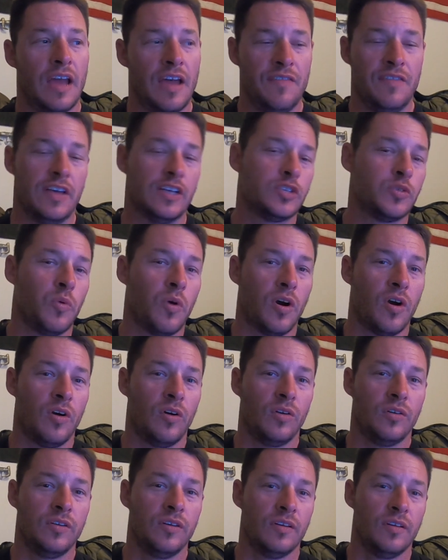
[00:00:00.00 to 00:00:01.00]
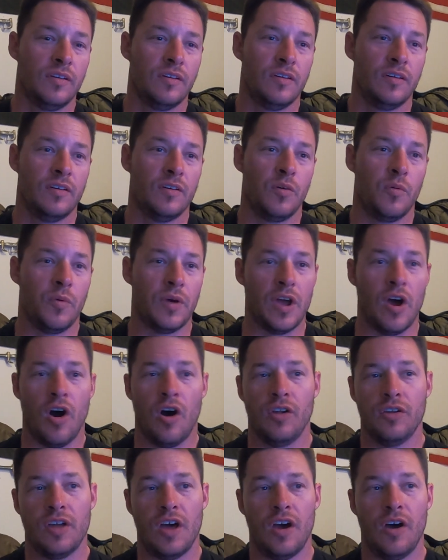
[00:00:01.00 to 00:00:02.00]
in this world, we
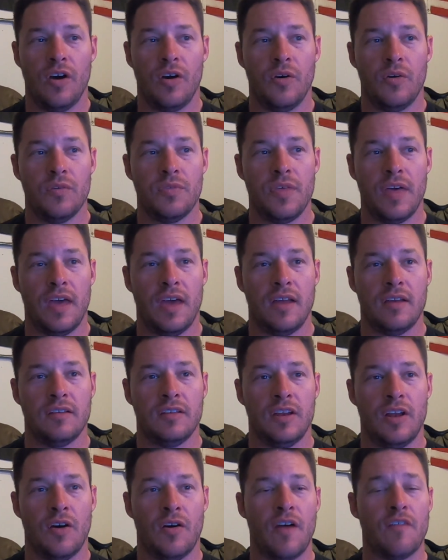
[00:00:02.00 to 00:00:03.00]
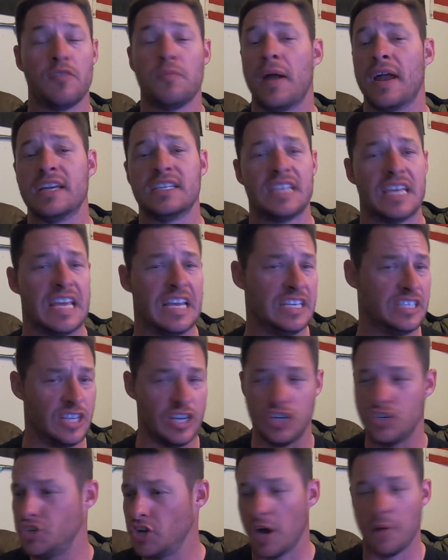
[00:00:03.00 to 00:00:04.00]
all know that, you know, everybody's easy
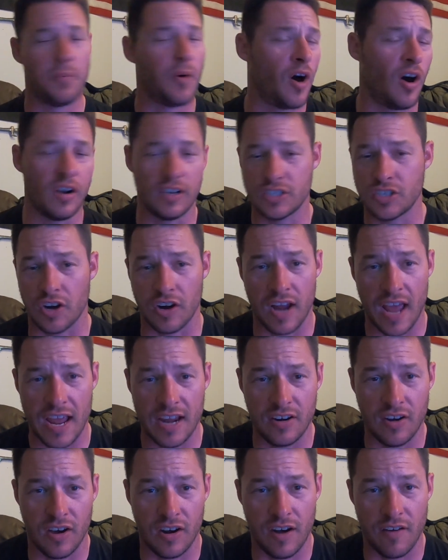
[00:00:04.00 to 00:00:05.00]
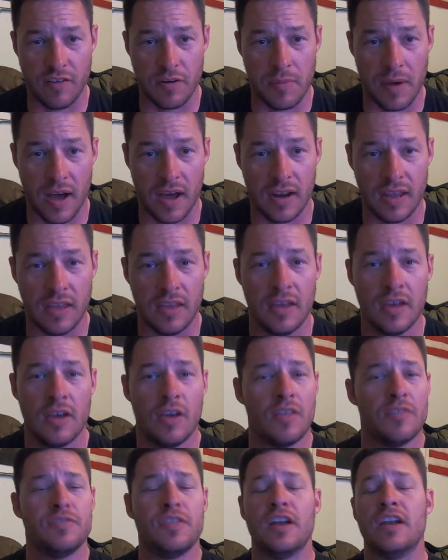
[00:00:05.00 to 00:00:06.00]
to jump on and start hating on everybody.
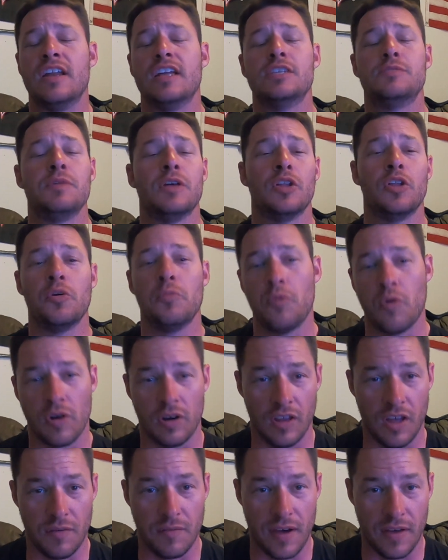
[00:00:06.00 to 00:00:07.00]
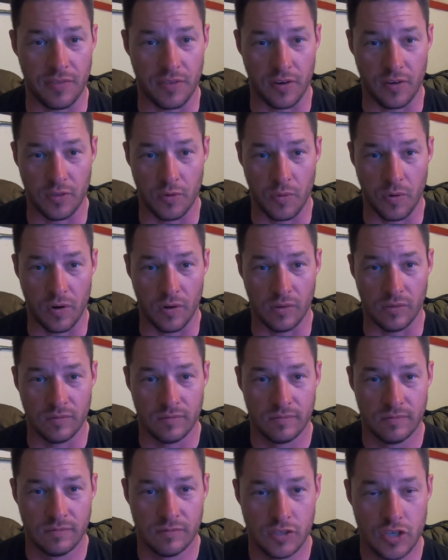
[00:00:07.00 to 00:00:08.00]
There needs to be a little more love out there in the world.
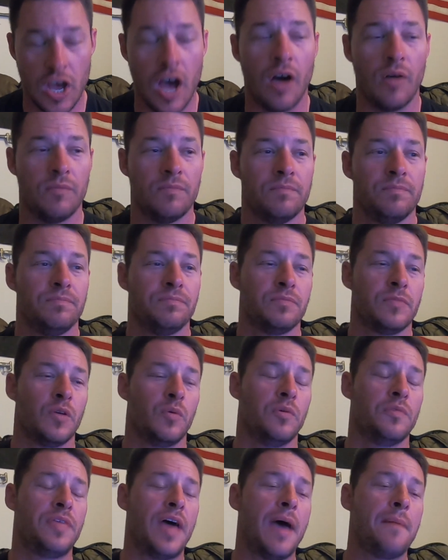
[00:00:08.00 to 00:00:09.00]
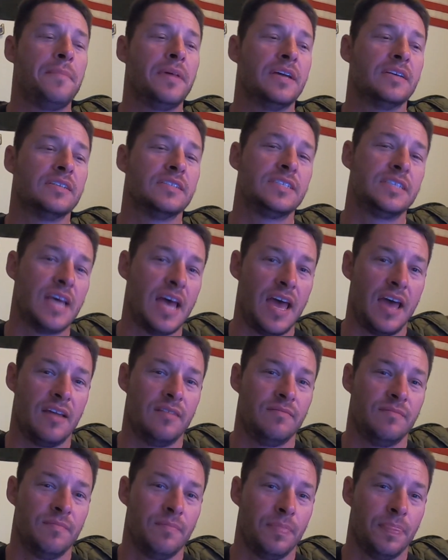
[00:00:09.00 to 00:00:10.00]
So with that being
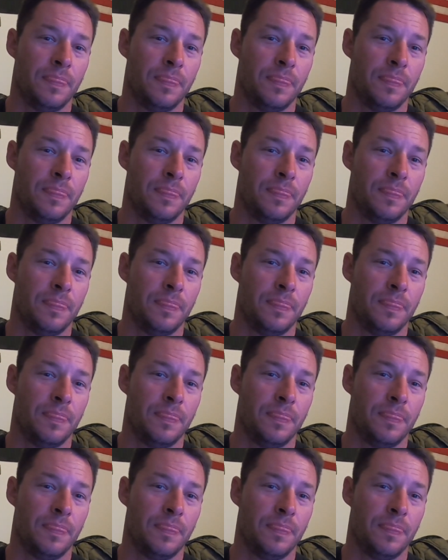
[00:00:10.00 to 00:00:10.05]
said,